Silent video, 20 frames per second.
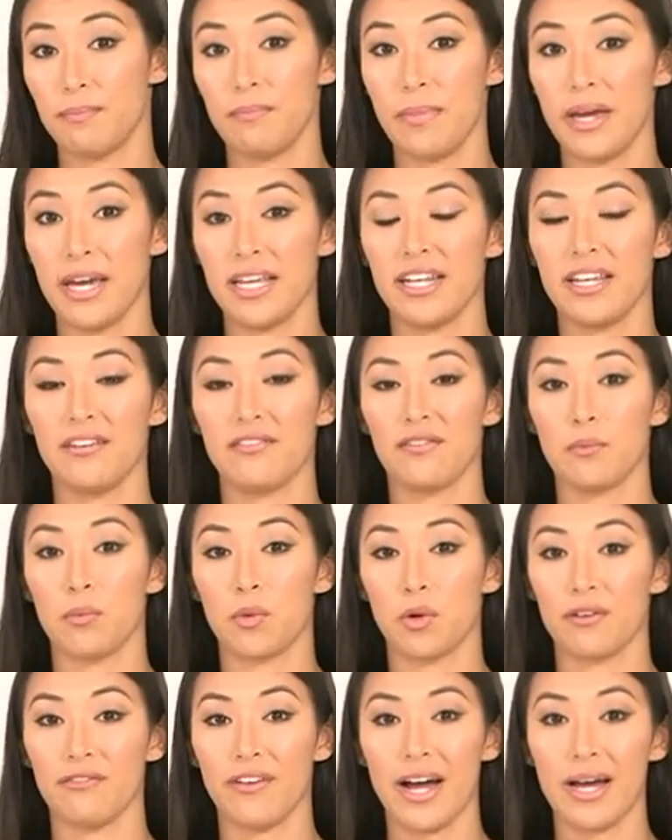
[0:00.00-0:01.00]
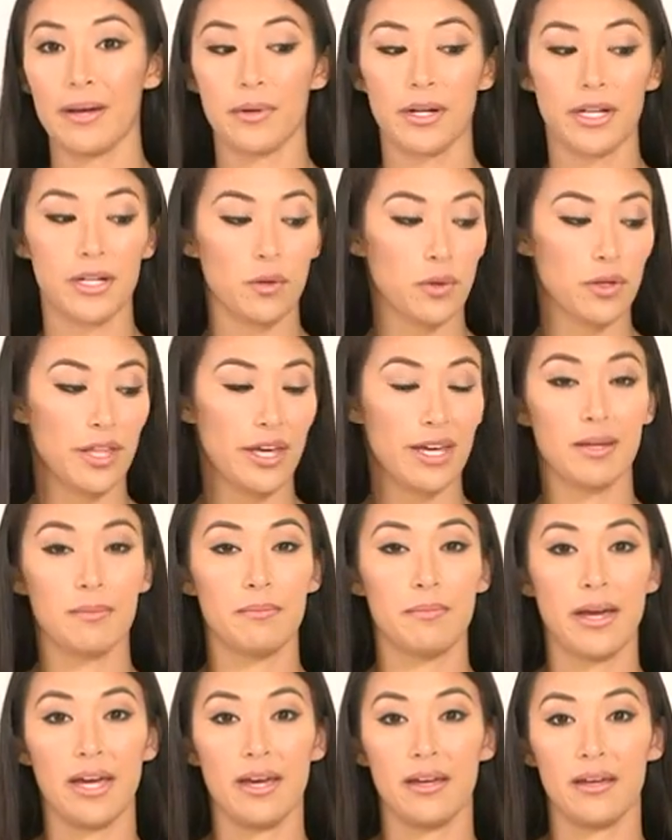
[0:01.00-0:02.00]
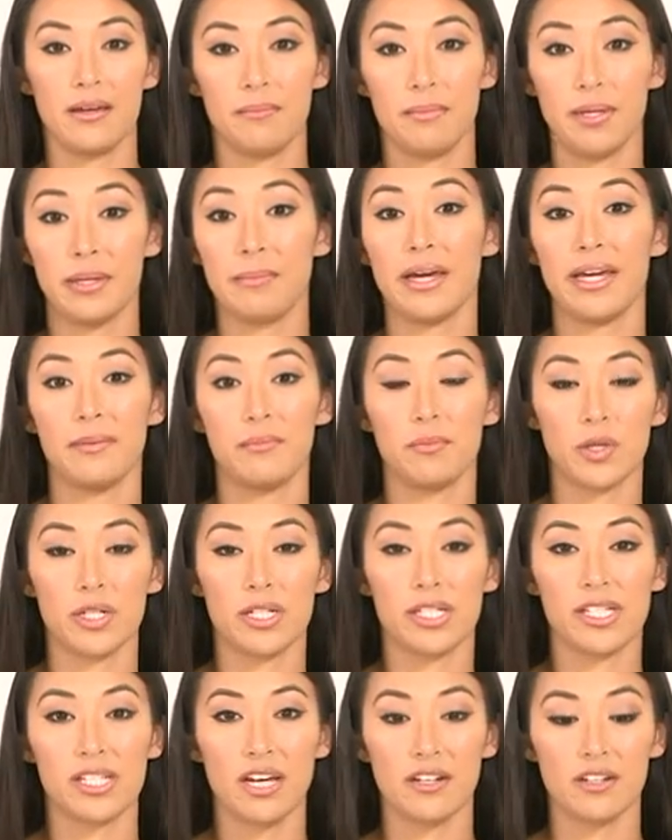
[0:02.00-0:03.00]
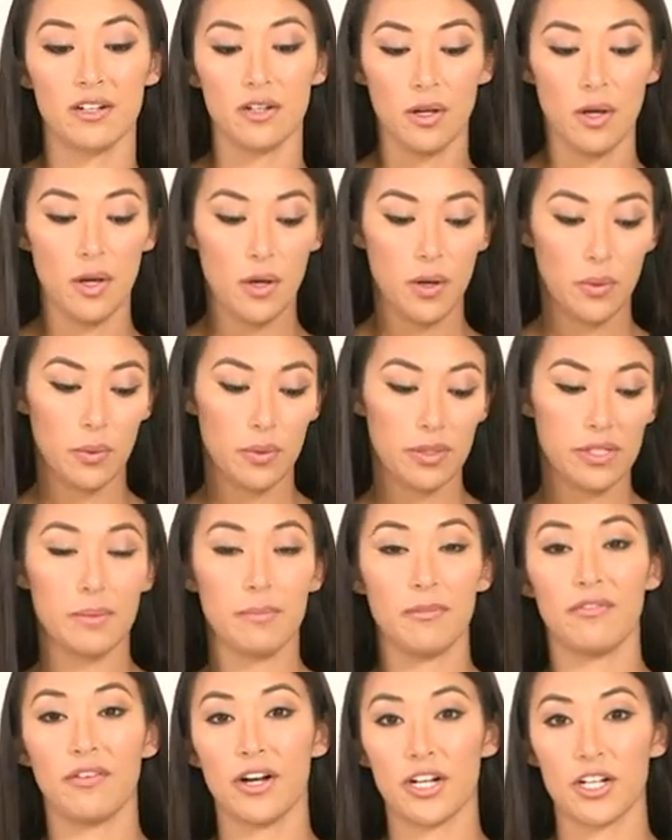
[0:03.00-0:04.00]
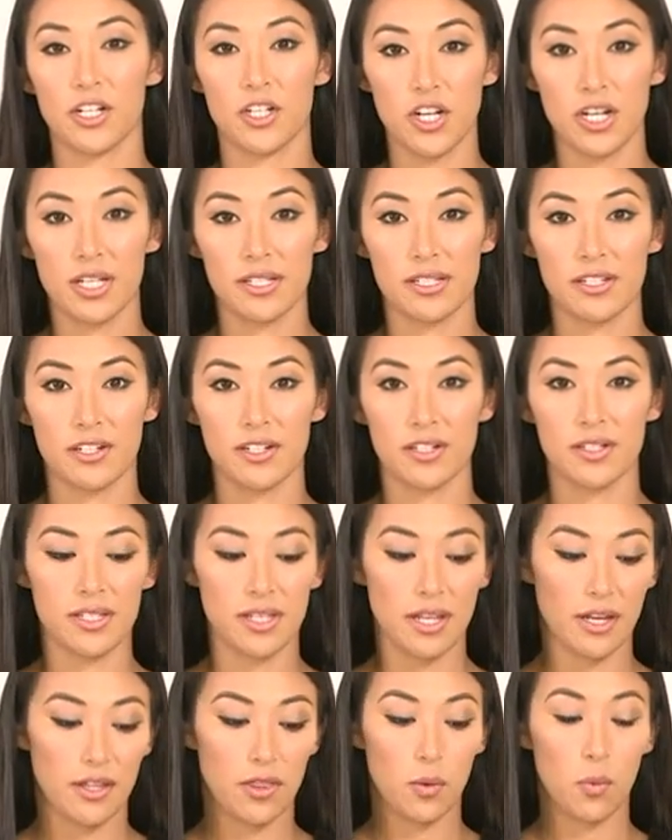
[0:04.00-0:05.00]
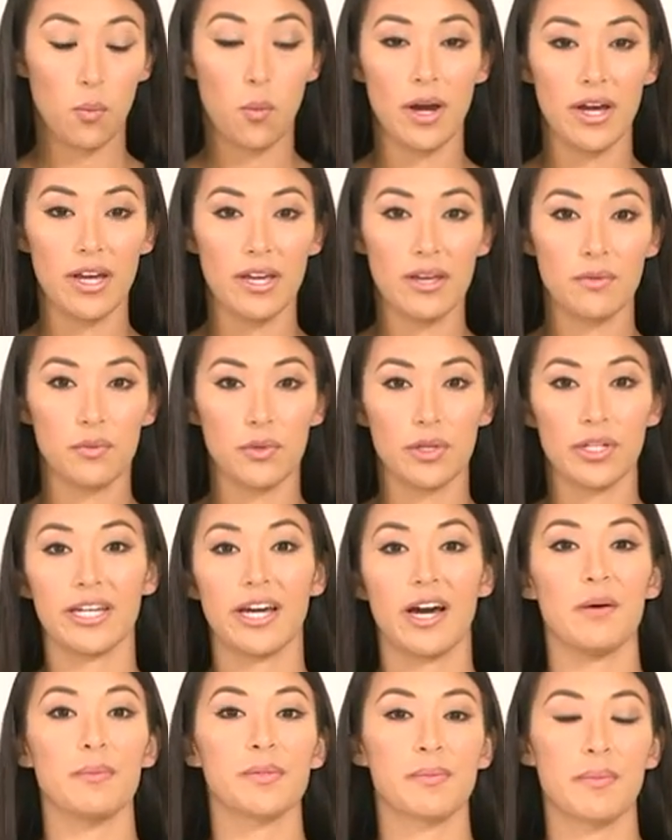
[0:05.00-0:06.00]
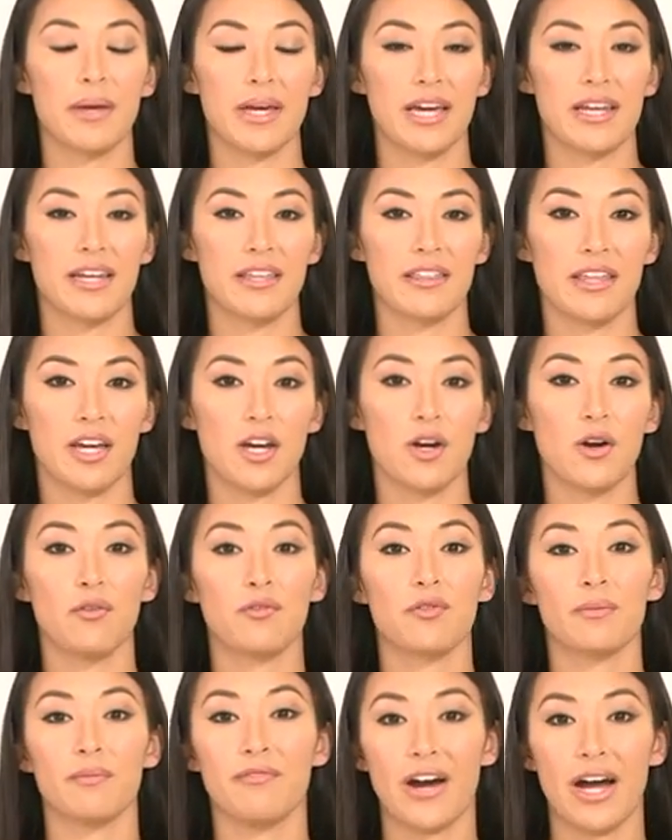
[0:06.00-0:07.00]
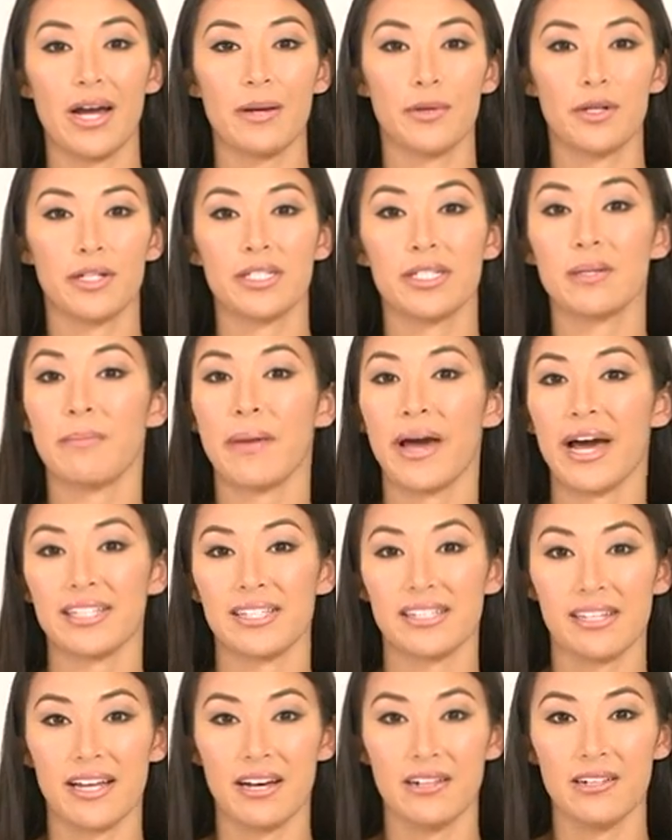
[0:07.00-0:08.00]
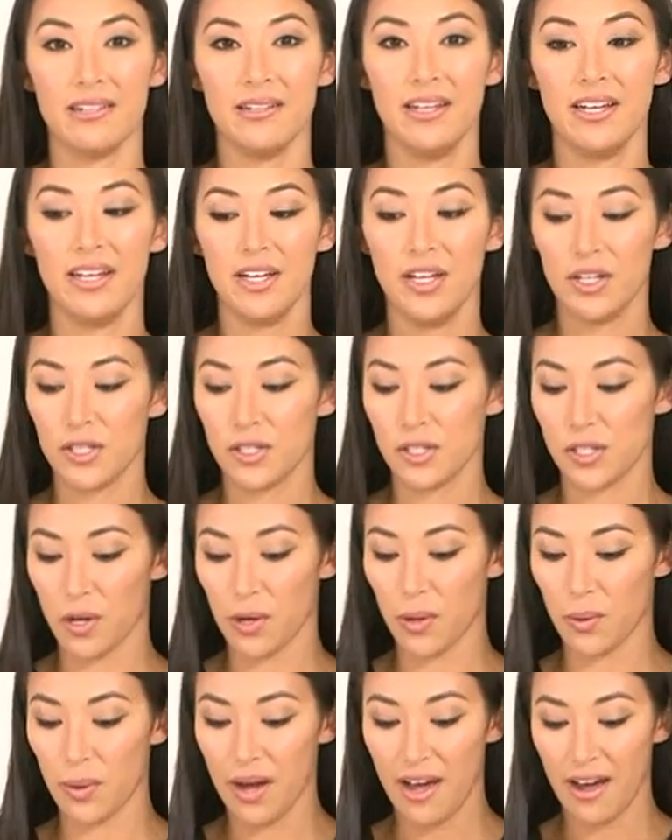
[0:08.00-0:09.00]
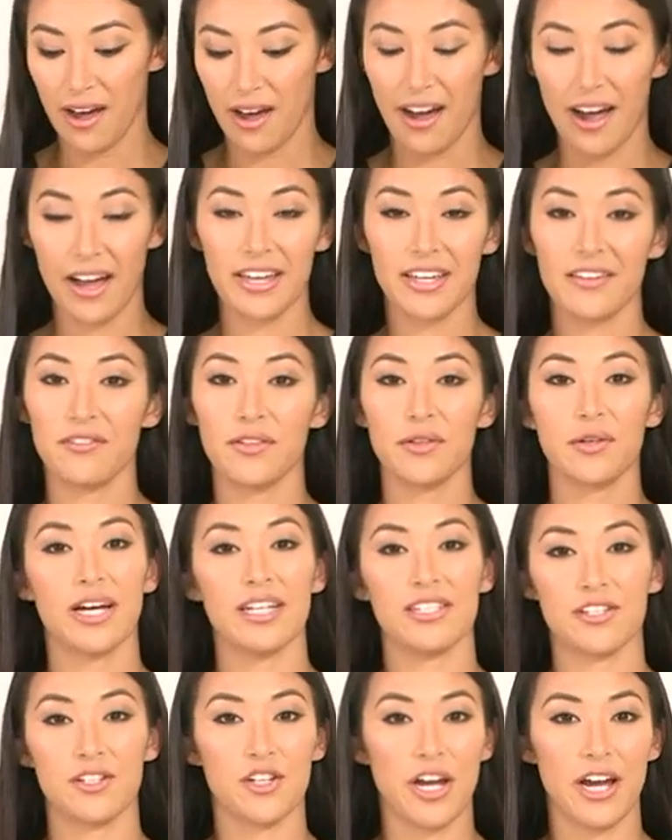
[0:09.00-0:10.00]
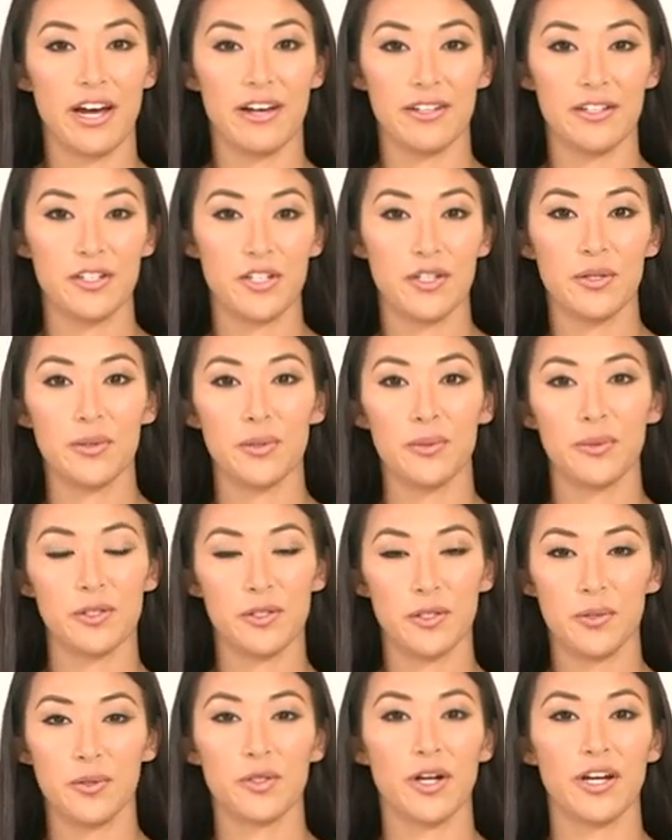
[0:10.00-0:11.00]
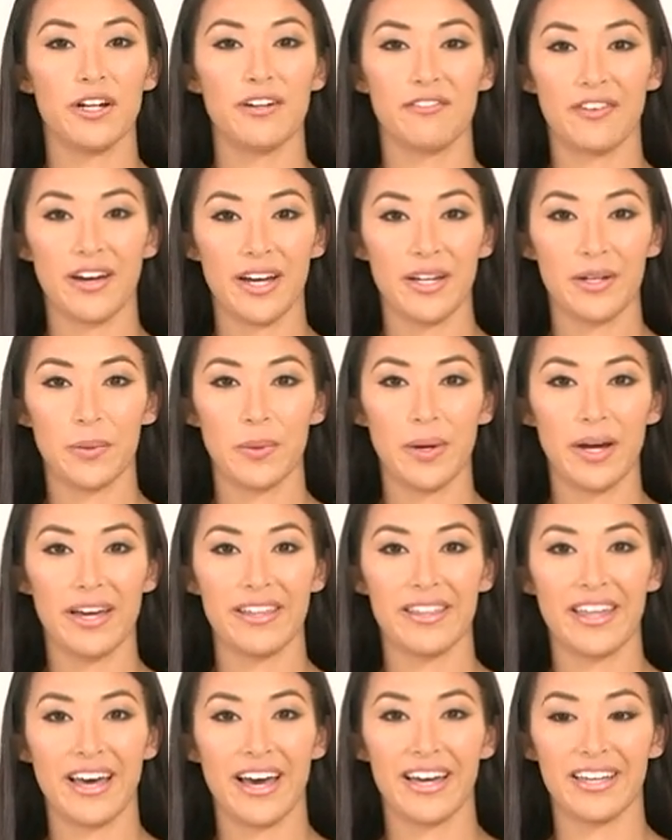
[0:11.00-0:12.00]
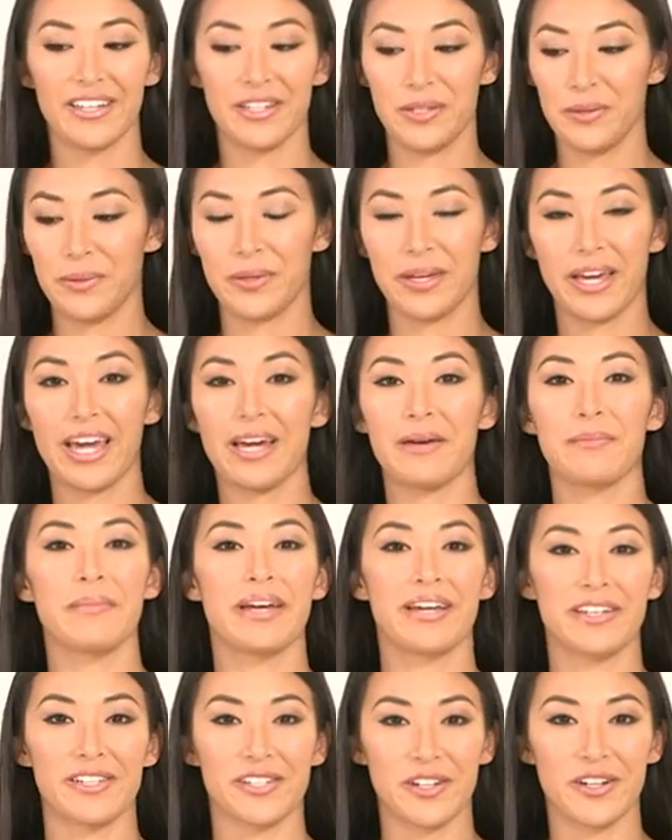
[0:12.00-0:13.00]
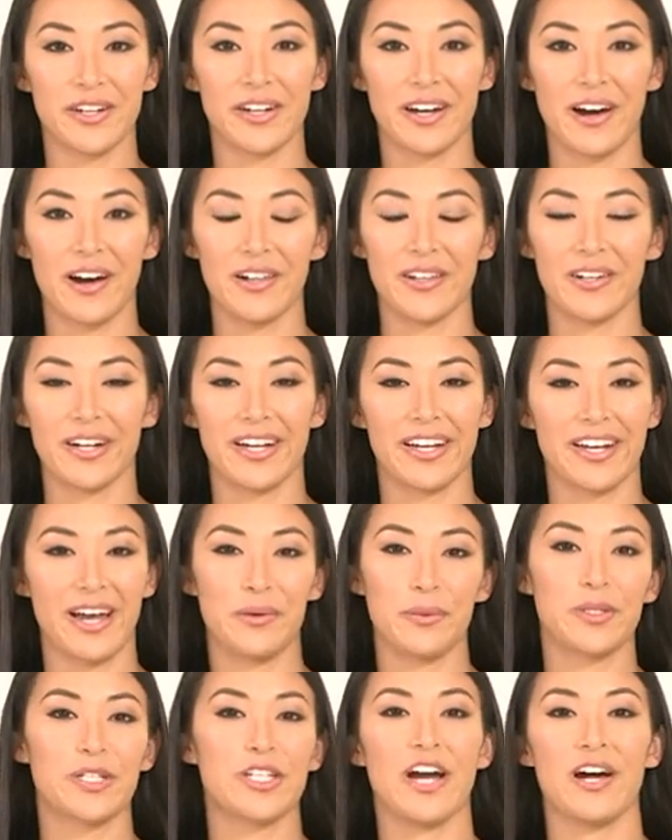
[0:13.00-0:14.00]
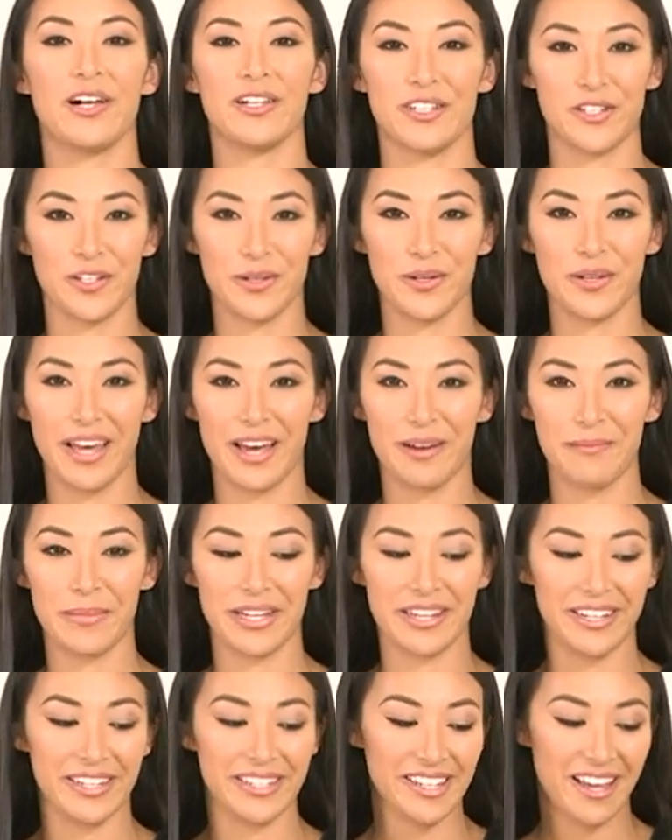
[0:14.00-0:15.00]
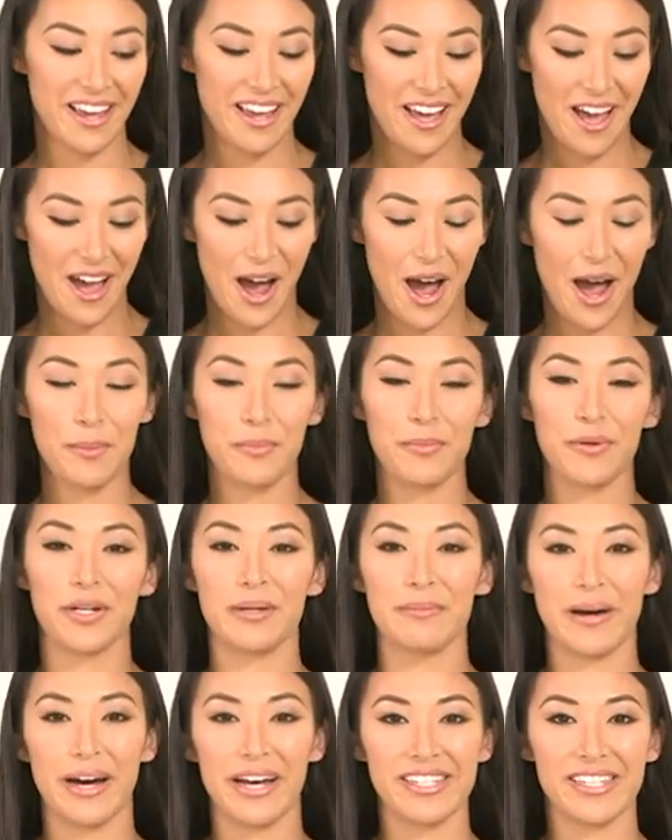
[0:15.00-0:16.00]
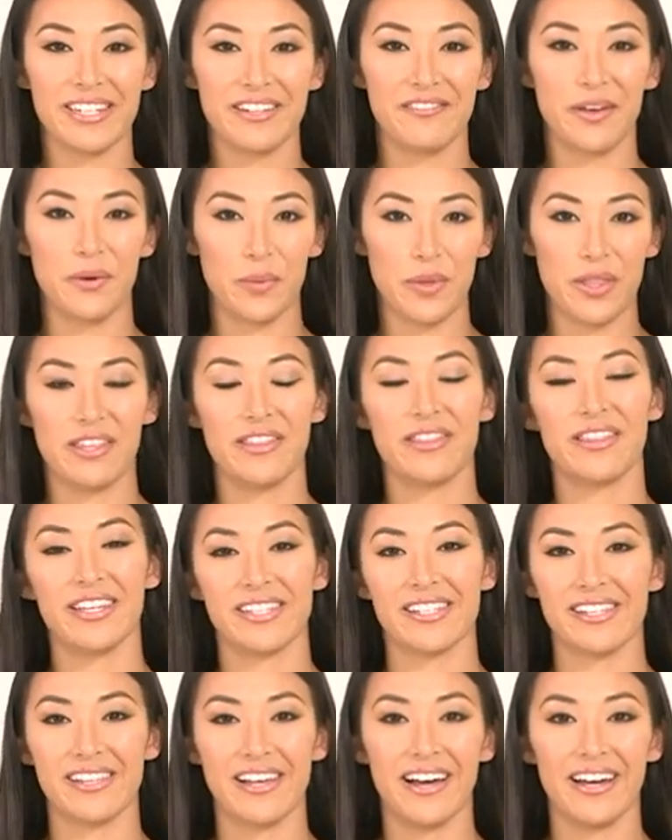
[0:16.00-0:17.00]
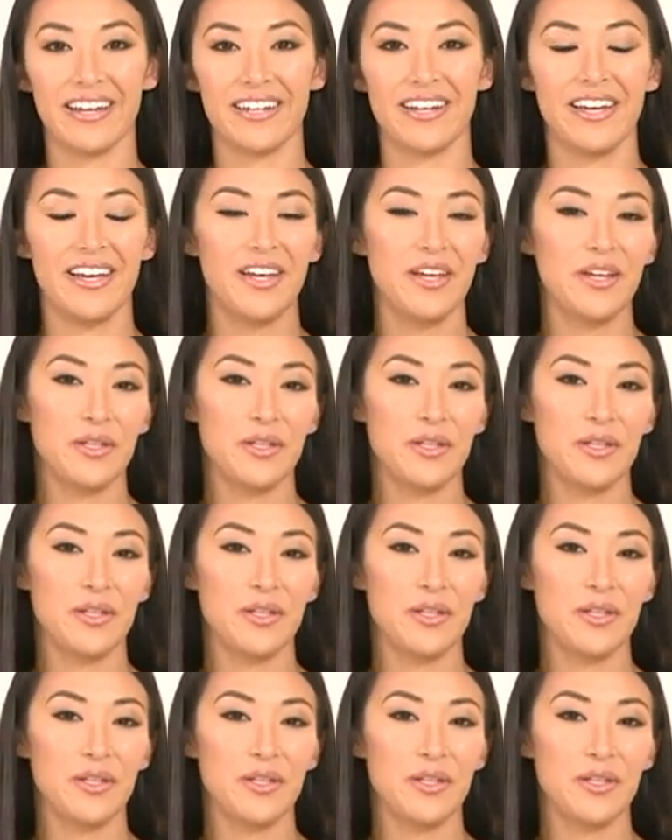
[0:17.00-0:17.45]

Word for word: made even more vibrant or they can be made more subtle with some of our adjusters. Like the white really helps make anything go from vibrant to pastel. So I give you guys a challenge. You, you try to find a way that you can't make a certain color and I would challenge you to that because I'm pretty positive that within this line,